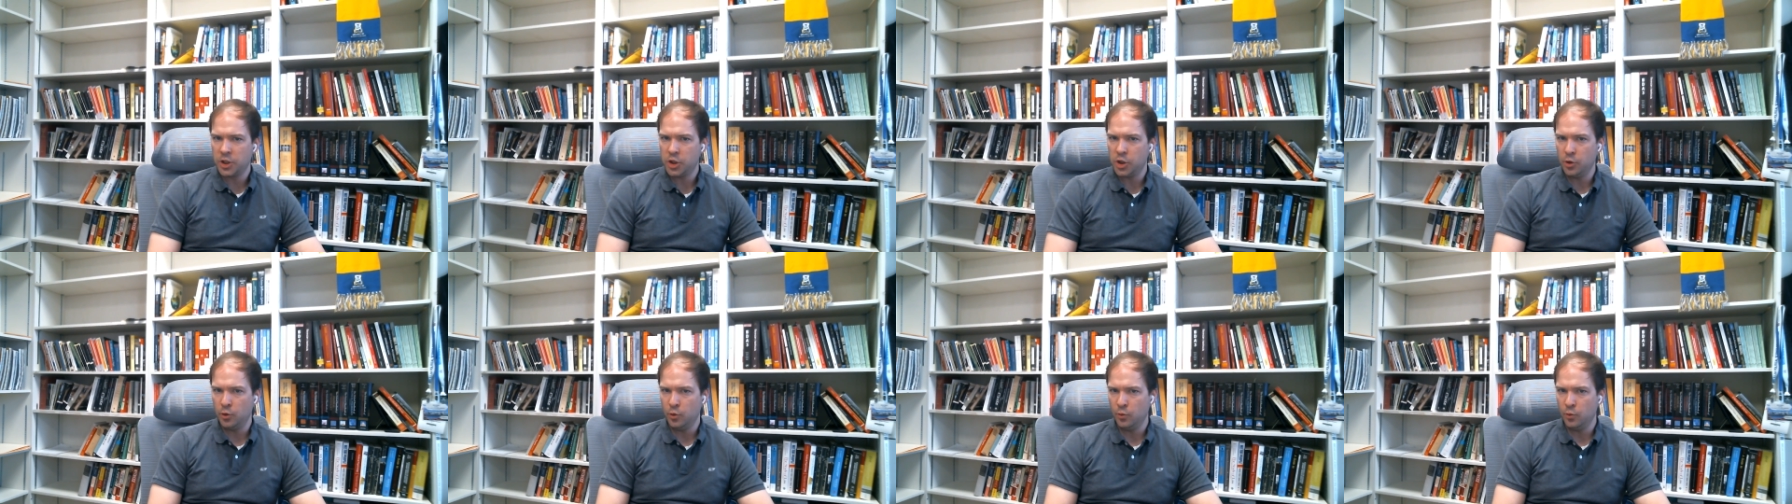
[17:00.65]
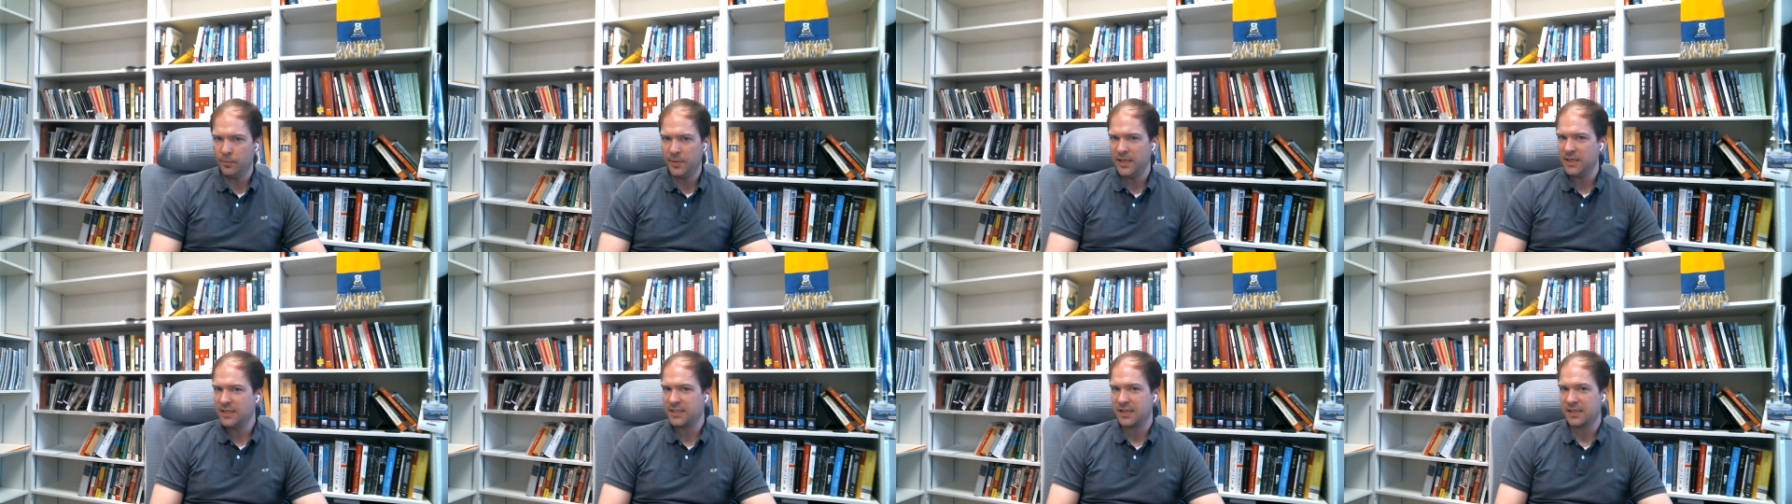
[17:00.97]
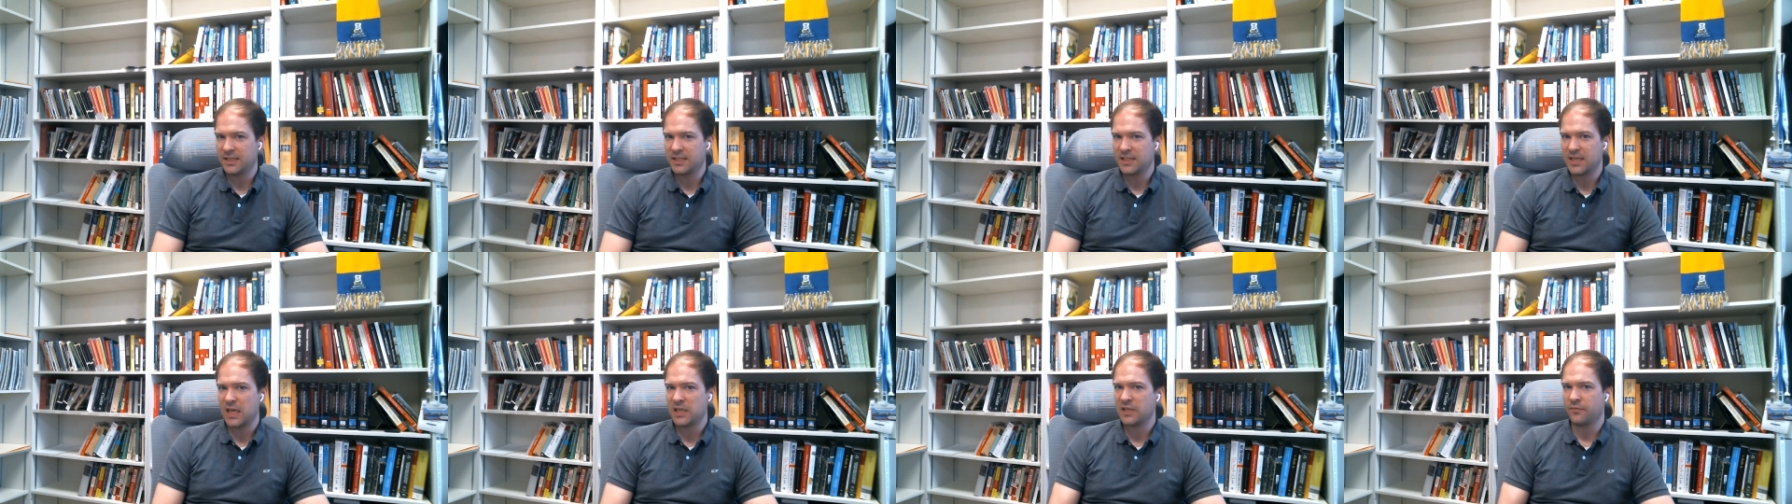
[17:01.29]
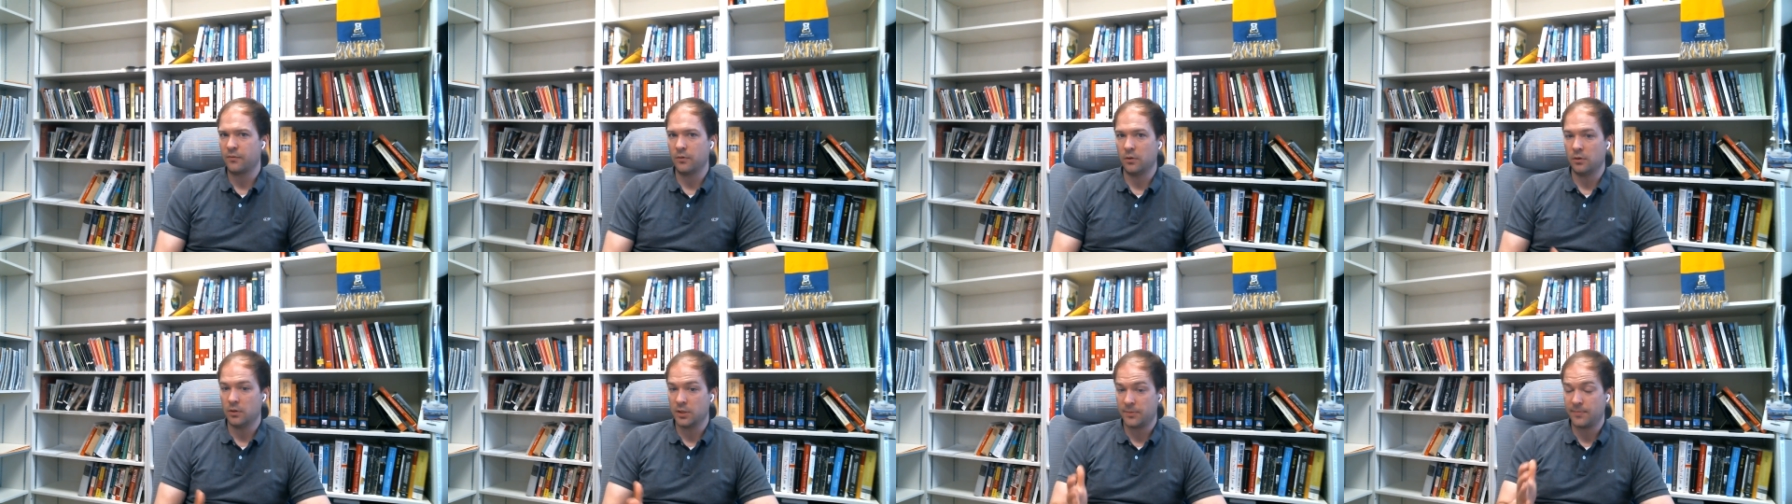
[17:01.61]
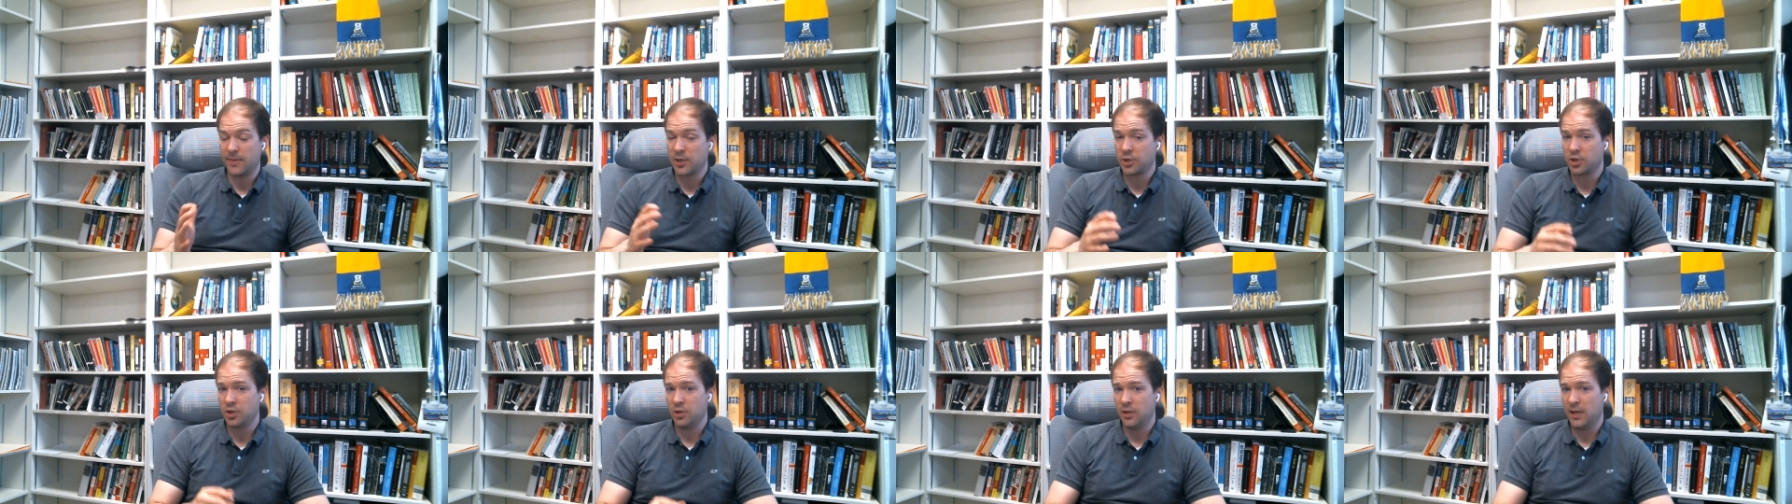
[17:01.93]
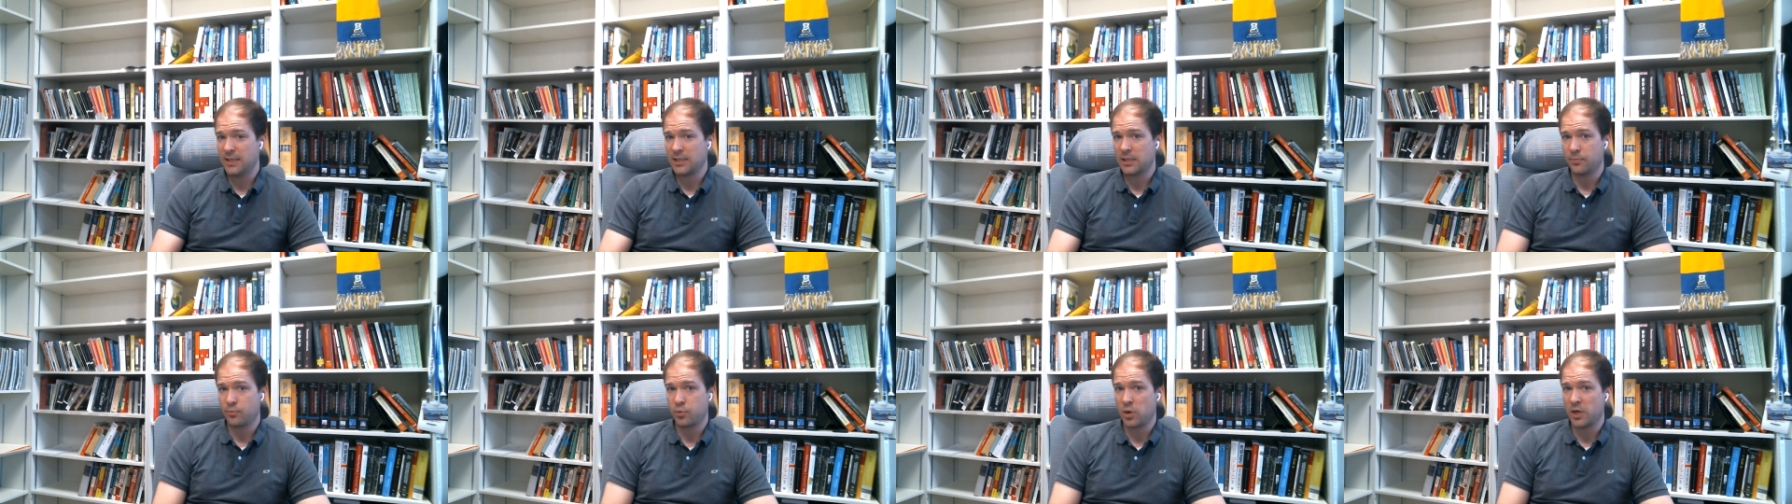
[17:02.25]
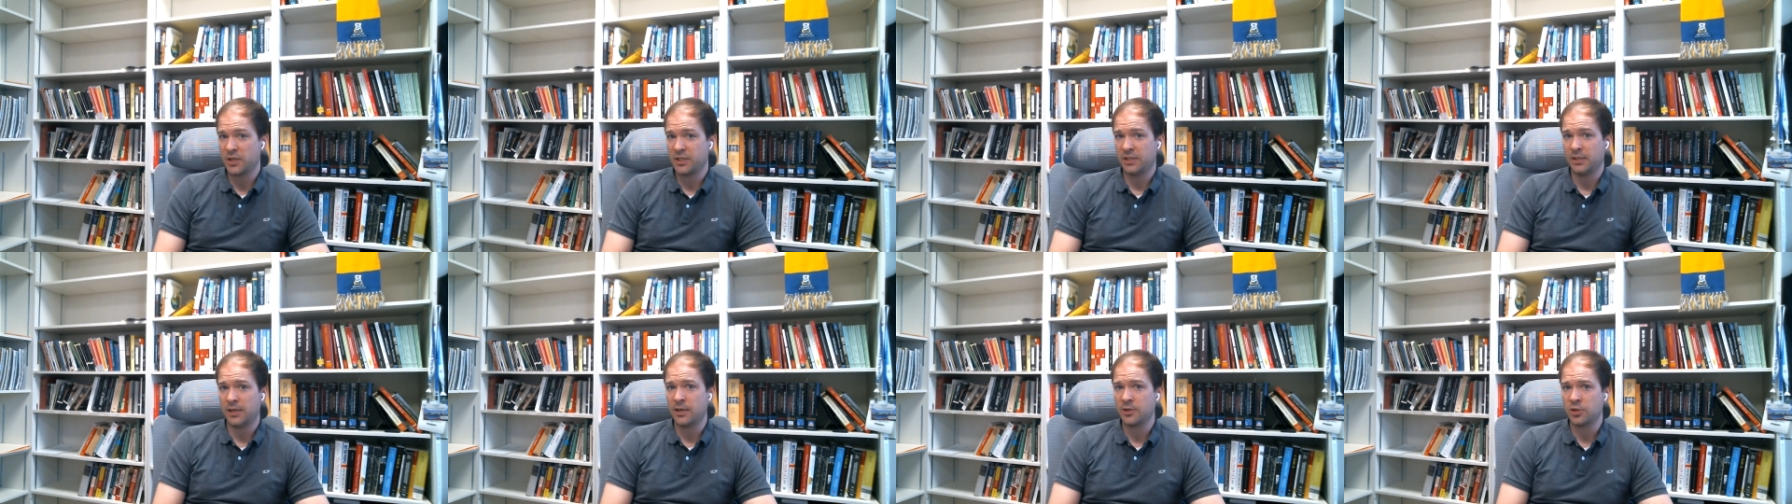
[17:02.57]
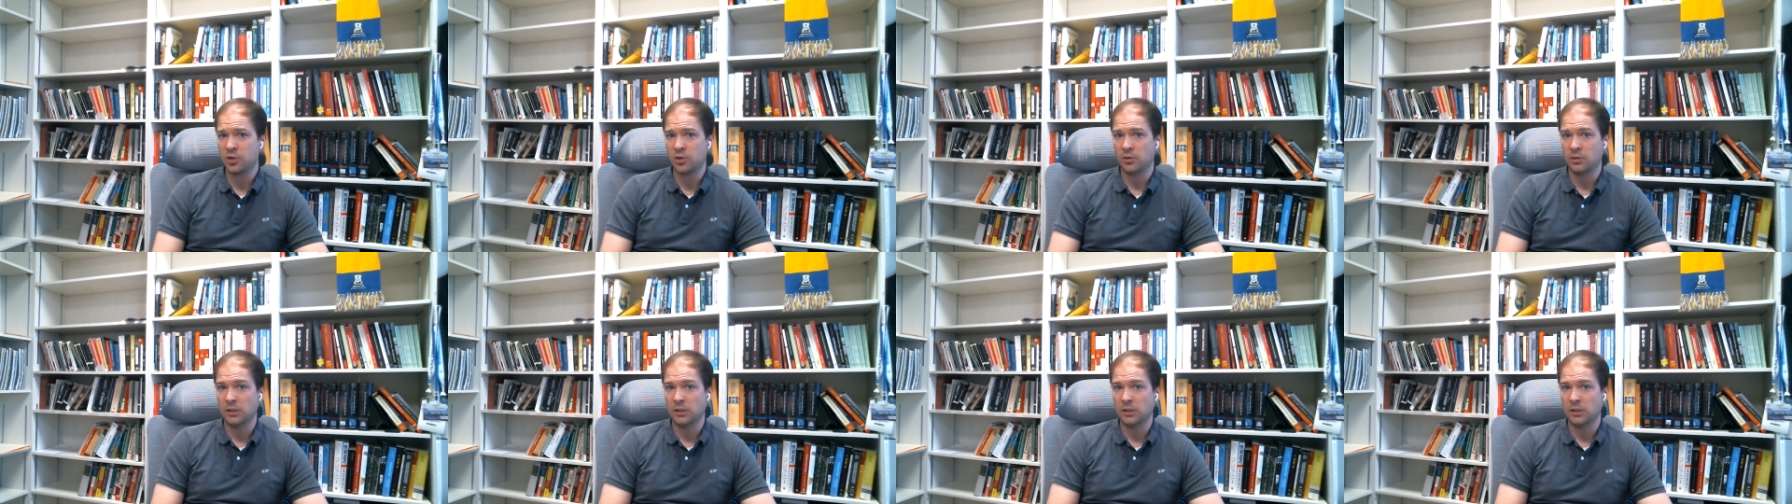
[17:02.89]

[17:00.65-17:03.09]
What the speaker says: to be successful, especially at the presidential